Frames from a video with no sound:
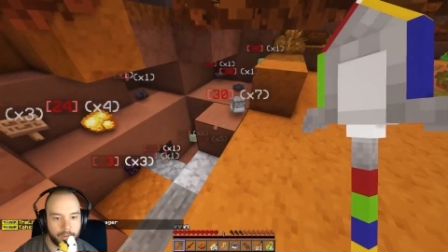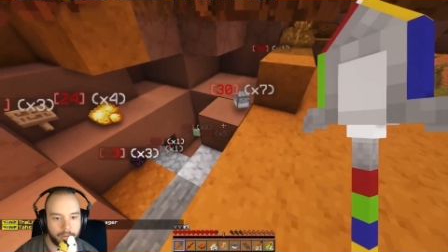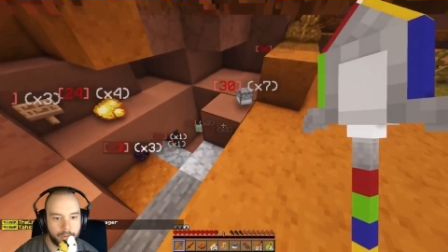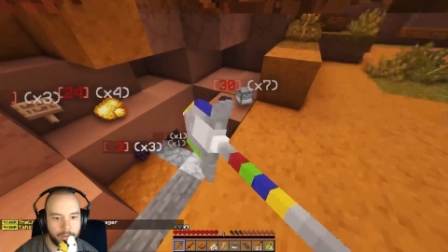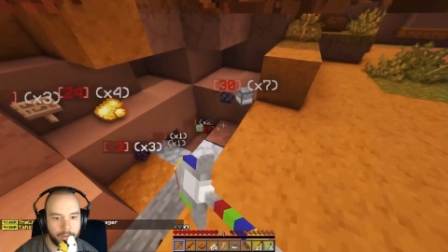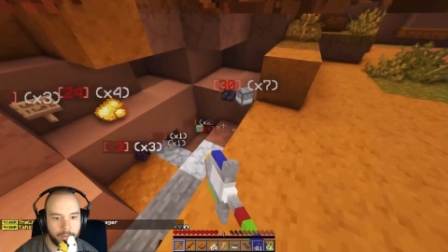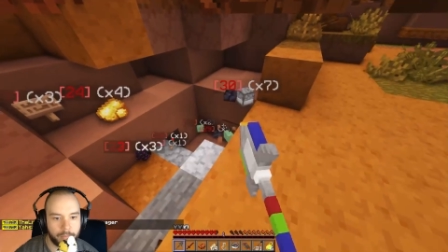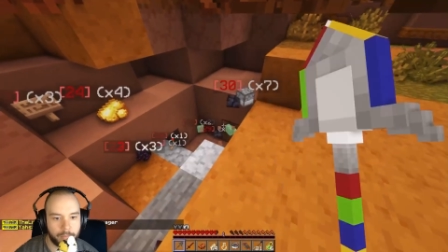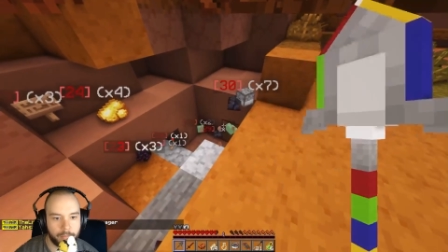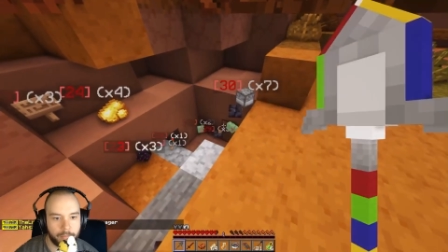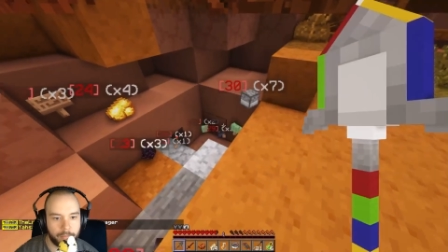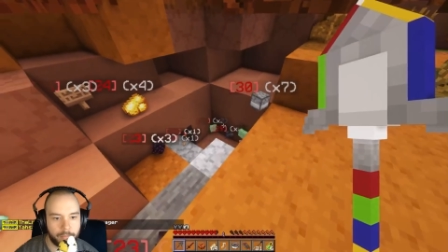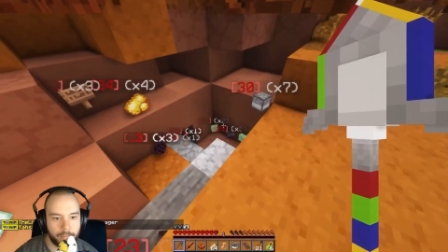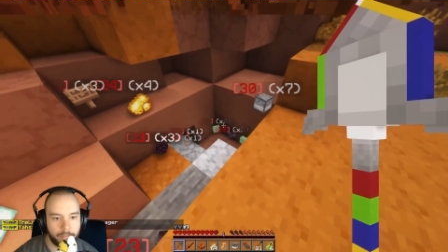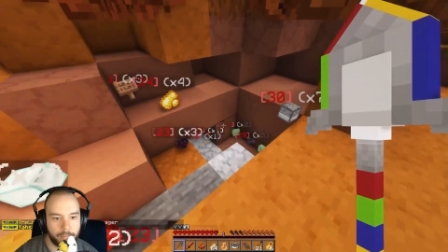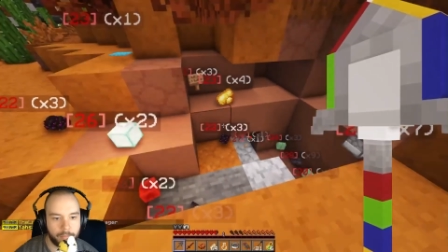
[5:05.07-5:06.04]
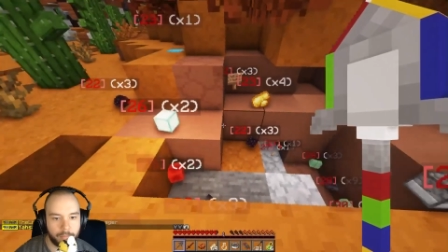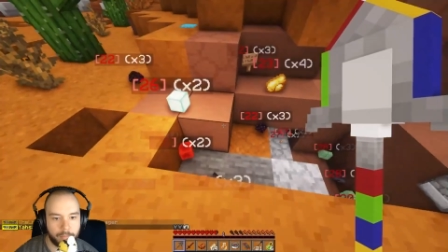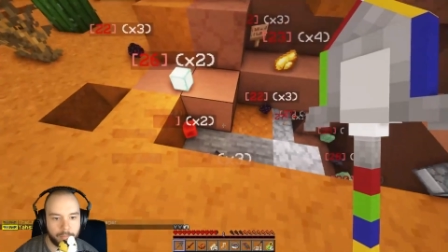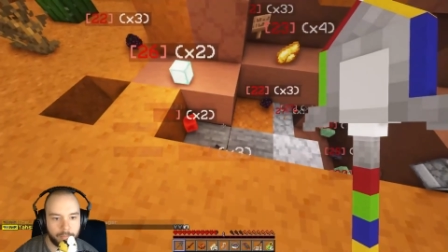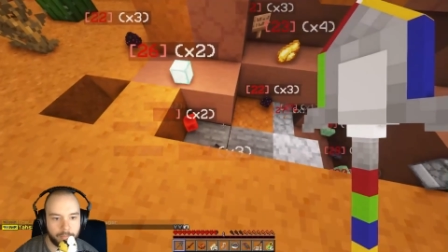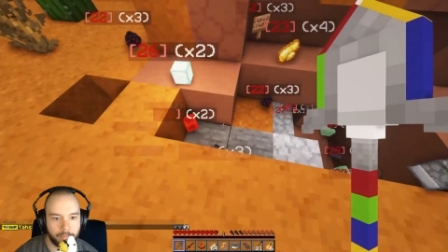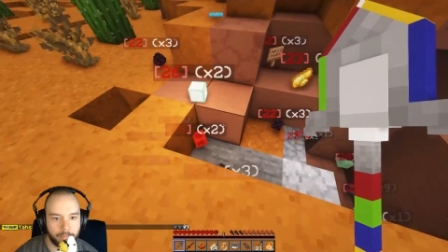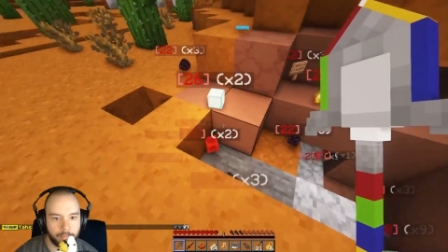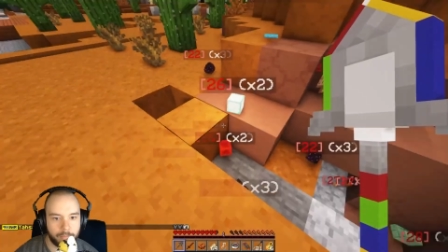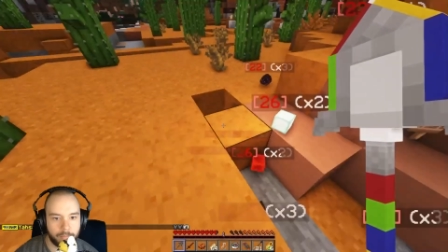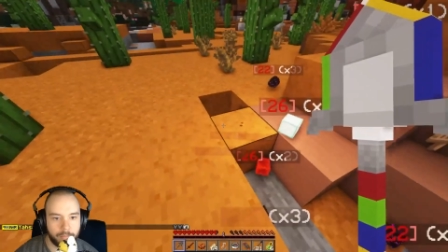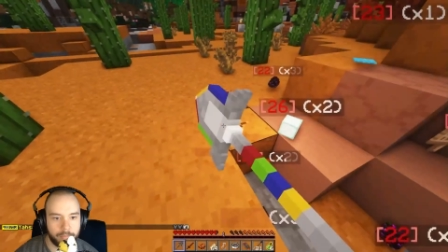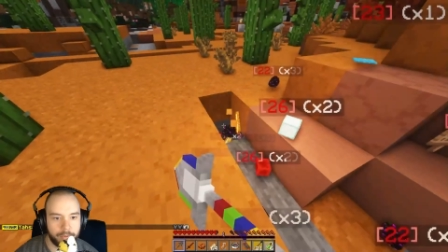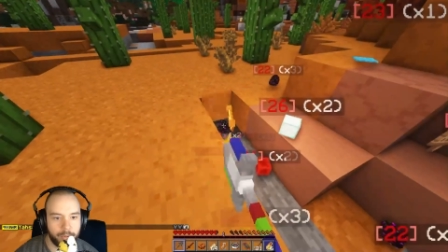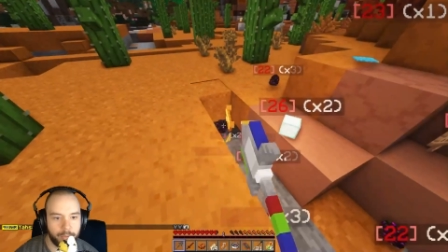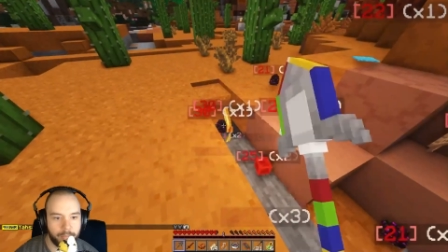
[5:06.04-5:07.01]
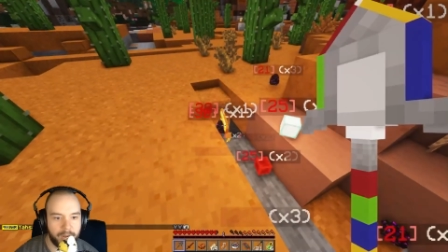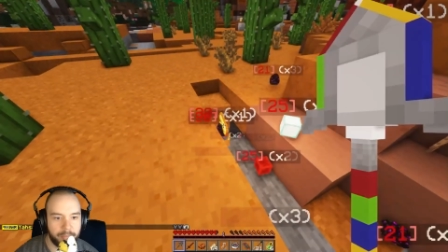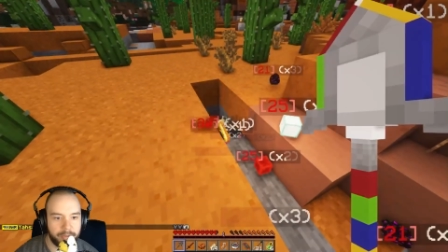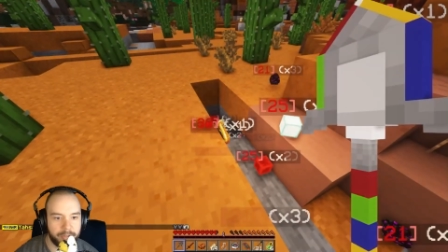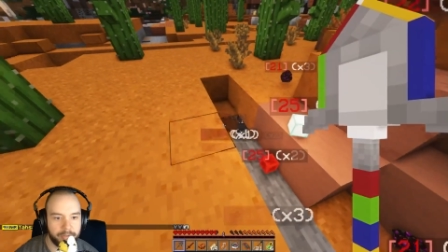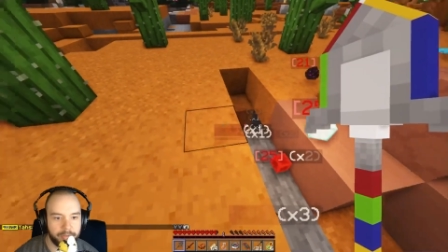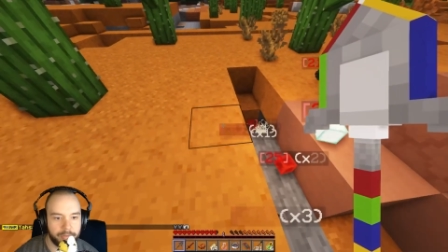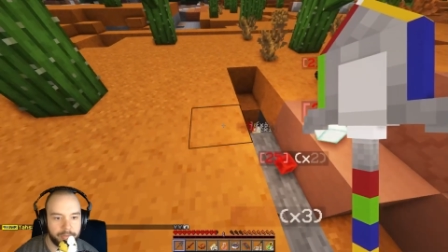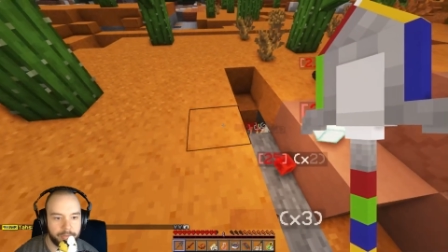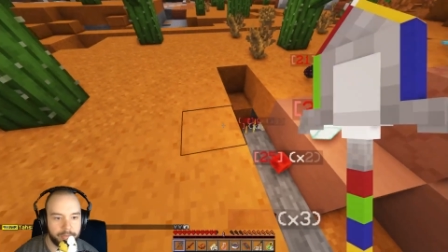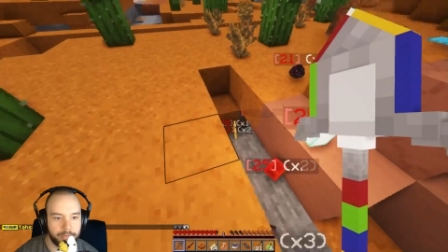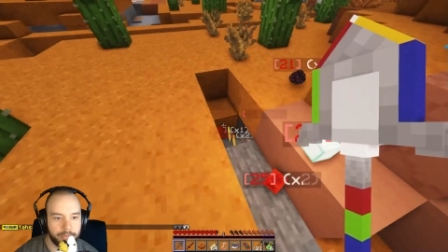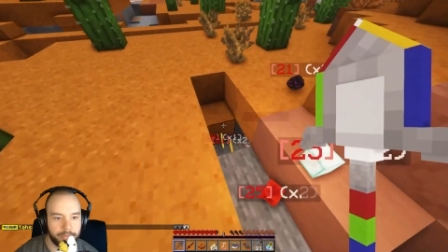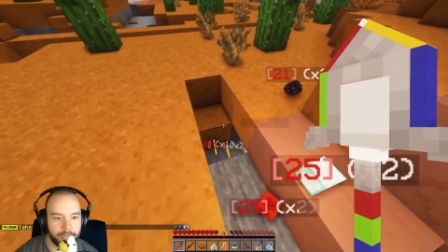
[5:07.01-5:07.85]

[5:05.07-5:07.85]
does it keep yes. it away? Your mama. Your mom.